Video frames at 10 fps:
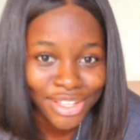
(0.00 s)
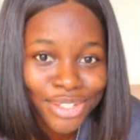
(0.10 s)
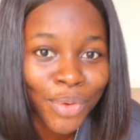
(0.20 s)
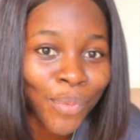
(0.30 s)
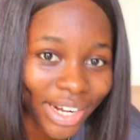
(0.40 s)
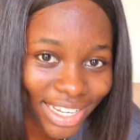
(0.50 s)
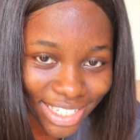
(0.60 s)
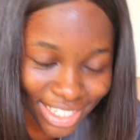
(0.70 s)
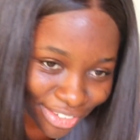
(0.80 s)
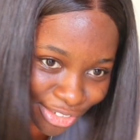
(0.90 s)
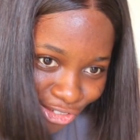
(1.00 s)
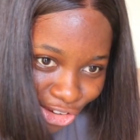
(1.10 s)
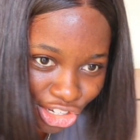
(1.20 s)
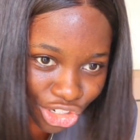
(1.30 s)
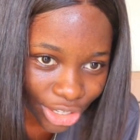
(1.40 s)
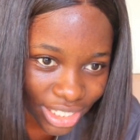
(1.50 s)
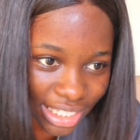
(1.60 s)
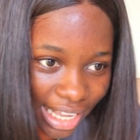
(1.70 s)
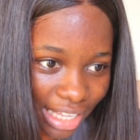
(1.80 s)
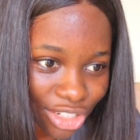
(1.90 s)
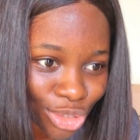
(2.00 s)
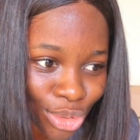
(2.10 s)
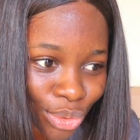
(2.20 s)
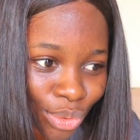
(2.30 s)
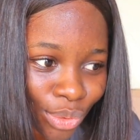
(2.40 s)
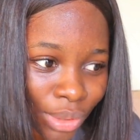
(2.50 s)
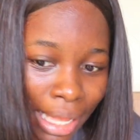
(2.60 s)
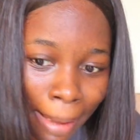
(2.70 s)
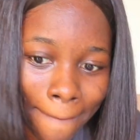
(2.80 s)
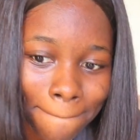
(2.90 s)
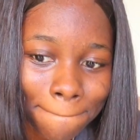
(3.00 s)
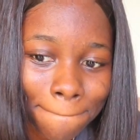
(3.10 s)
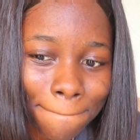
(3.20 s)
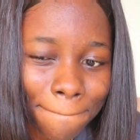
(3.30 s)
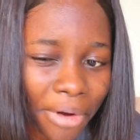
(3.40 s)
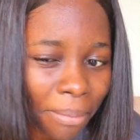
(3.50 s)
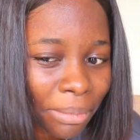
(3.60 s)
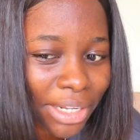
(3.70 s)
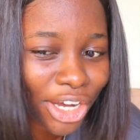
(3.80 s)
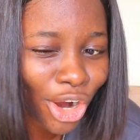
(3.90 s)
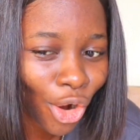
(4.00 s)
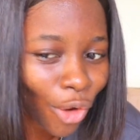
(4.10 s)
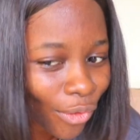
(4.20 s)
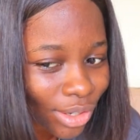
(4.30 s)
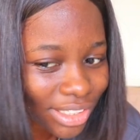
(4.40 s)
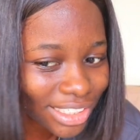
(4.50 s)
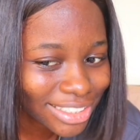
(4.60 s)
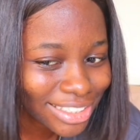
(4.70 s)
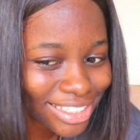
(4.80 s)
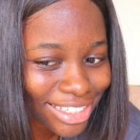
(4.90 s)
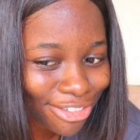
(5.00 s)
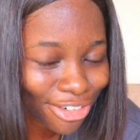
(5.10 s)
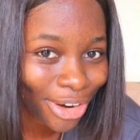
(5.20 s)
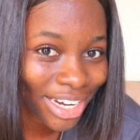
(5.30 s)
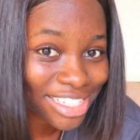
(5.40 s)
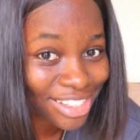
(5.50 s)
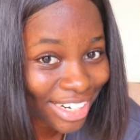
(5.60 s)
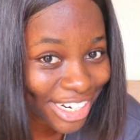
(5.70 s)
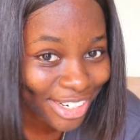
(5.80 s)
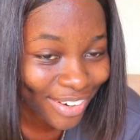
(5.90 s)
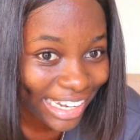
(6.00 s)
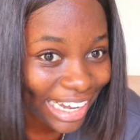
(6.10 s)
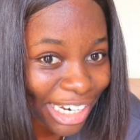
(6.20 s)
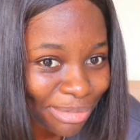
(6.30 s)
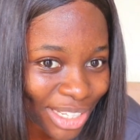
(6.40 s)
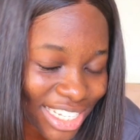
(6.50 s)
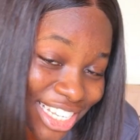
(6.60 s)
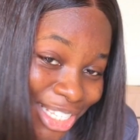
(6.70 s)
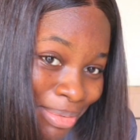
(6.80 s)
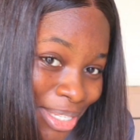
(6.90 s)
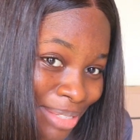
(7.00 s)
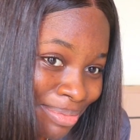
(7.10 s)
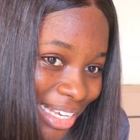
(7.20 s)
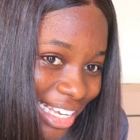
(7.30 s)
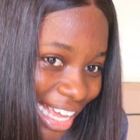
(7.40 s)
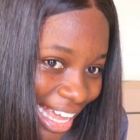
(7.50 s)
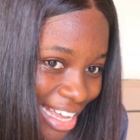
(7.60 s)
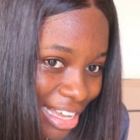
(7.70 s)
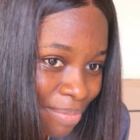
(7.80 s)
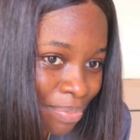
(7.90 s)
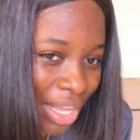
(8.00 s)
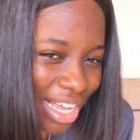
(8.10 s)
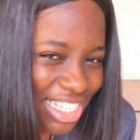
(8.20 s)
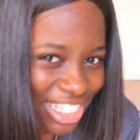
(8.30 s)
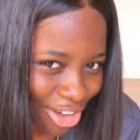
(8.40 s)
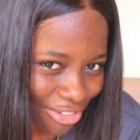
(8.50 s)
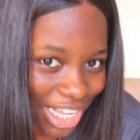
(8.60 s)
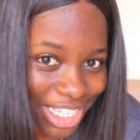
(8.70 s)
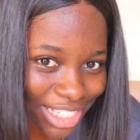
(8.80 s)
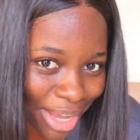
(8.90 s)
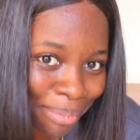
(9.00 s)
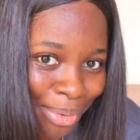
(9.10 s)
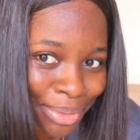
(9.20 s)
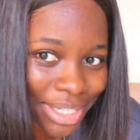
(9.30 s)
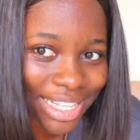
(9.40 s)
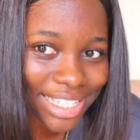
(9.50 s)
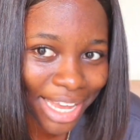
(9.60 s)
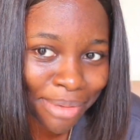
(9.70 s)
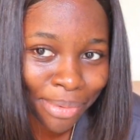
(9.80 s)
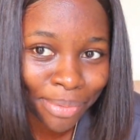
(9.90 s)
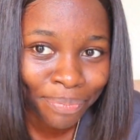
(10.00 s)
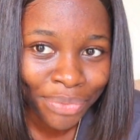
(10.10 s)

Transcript: So 187 Furniture is said to probably call for an installation guide, but this is supposed to be a self-assembled table,